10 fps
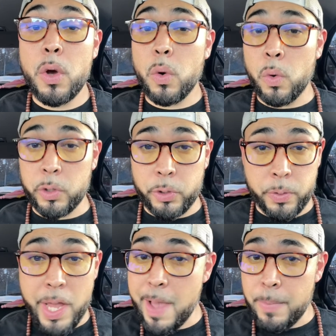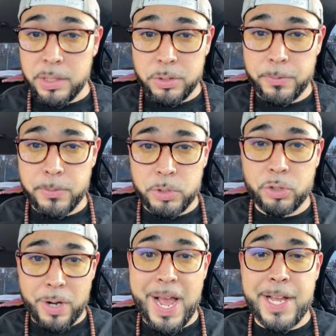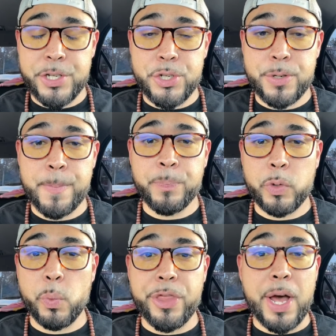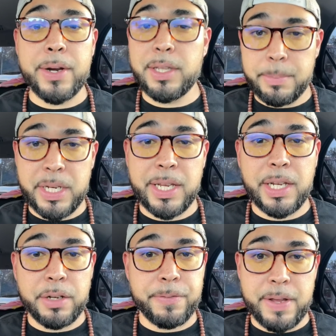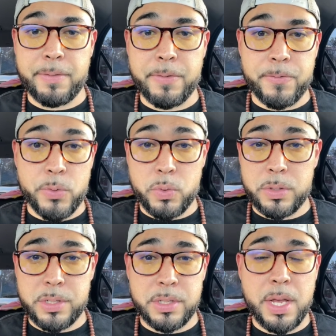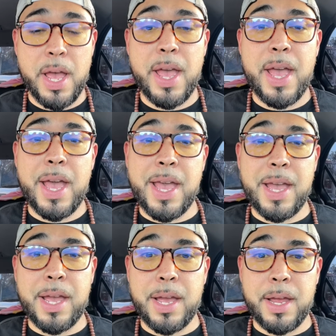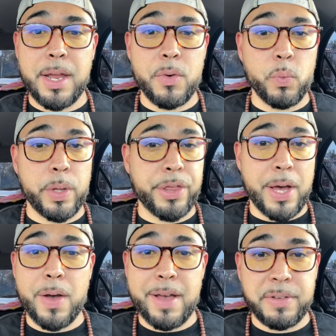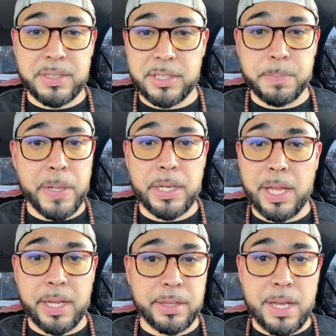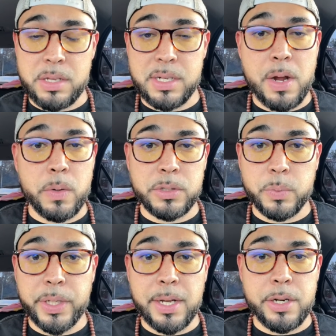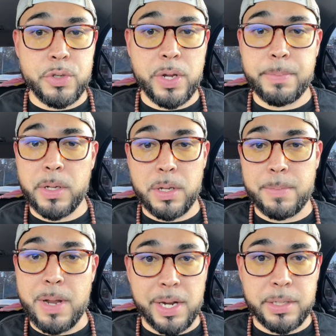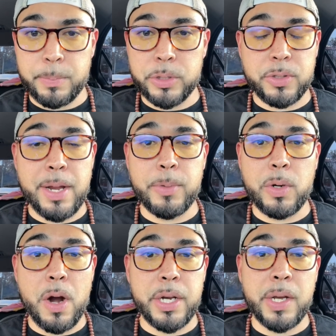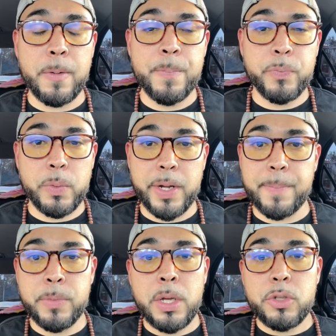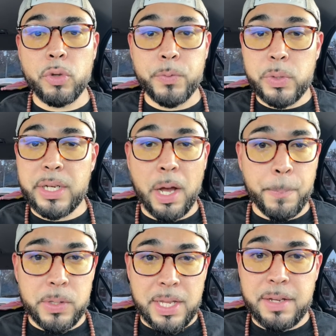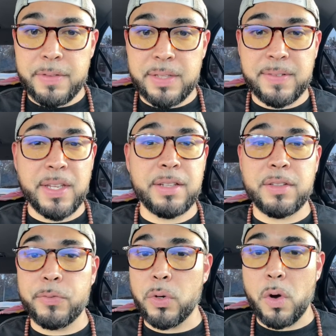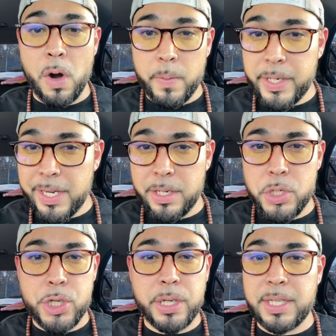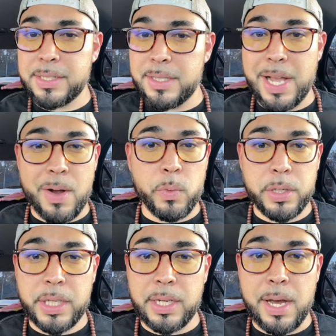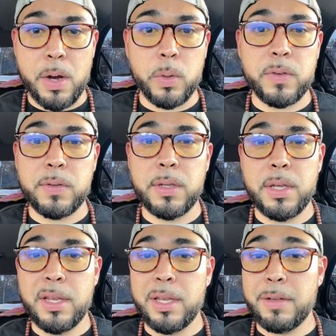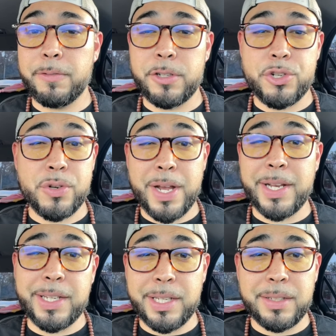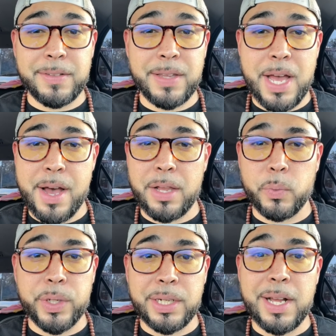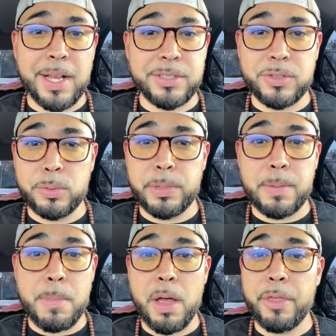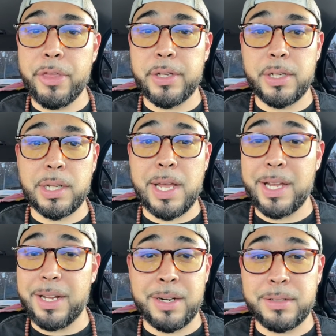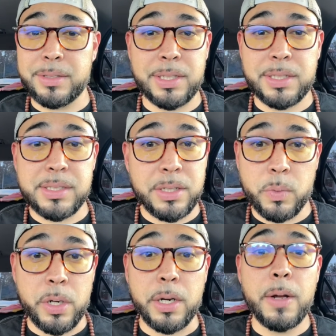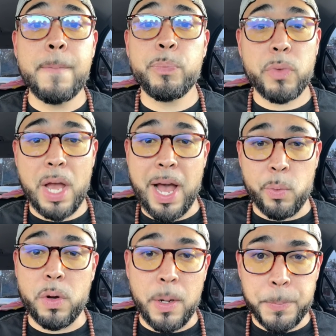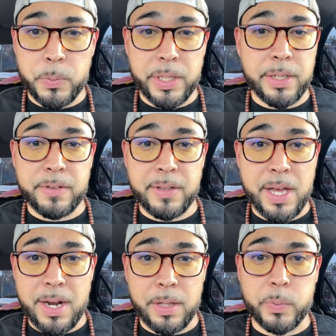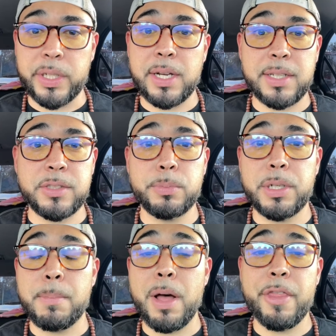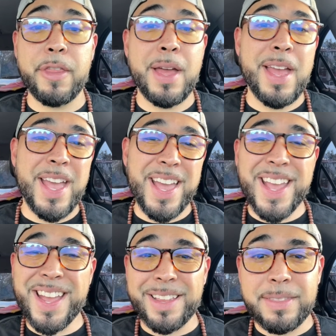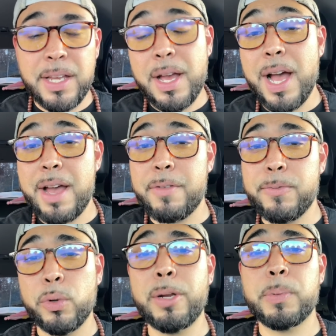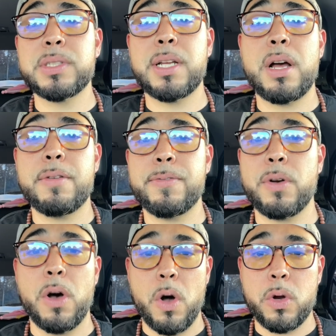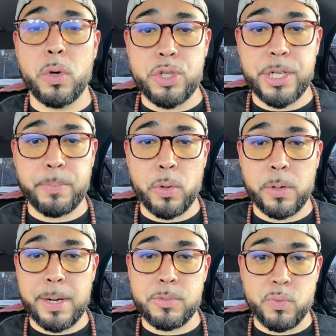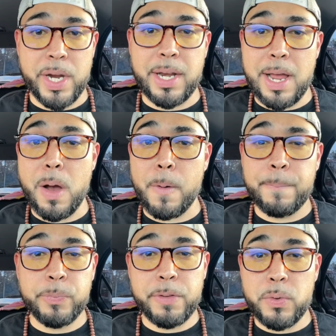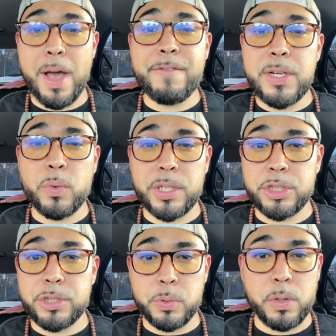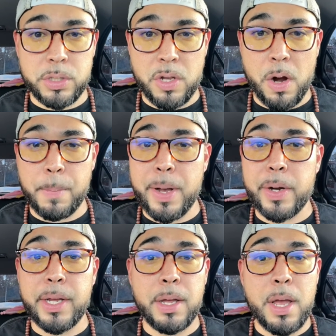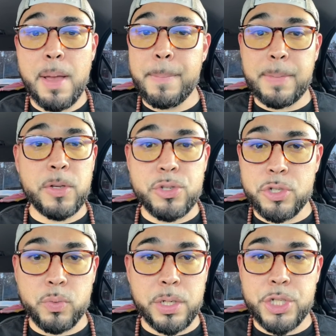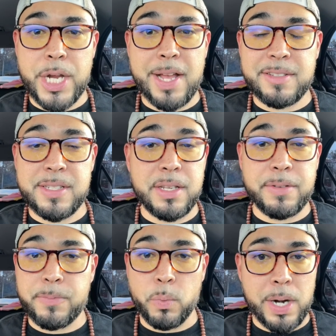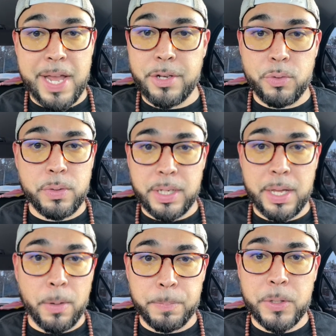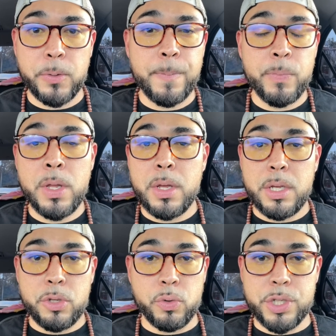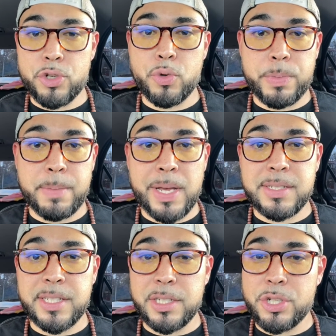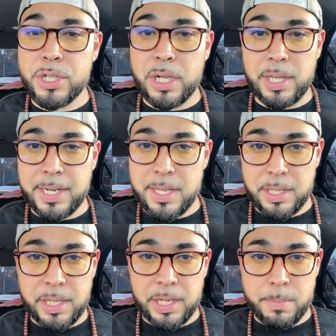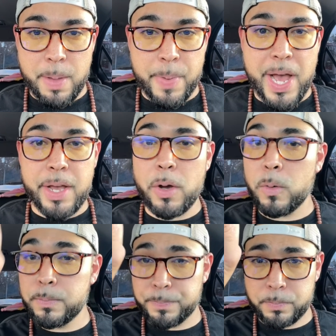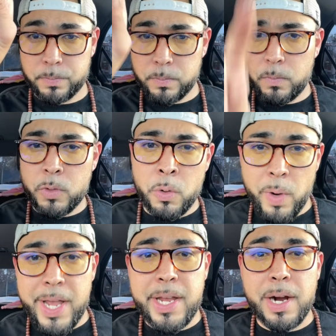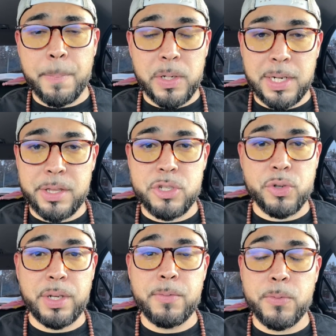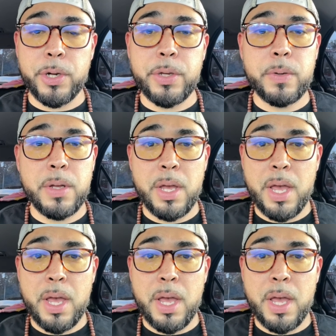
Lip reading: or create muscle from scratch without eliminating your favorite foods and without having to spend like 1,000 hours a week on a treadmill. I'm not going to prescribe you cardio, right? So if you need help with any of these things, if you're already on a journey, it's not working out, if you're trying to get into that Halloween costume in a month and you're like, I don't think it's going to work, I will help you get into that Halloween costume in a month. And I have 40% off all coaching programs right now. If you have any questions, you want to talk about it, maybe you just want to chat and see if what I do can help you, you can shoot me a message, click on the link in my bio, or right here, I'll put it on the screen for you,